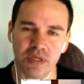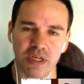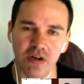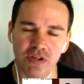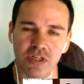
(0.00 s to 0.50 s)
he
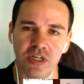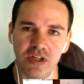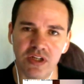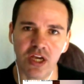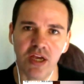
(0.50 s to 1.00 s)
knows that he can
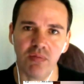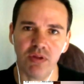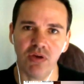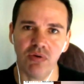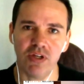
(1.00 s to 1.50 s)
check in with
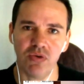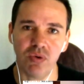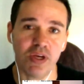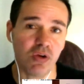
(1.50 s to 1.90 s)
you each week,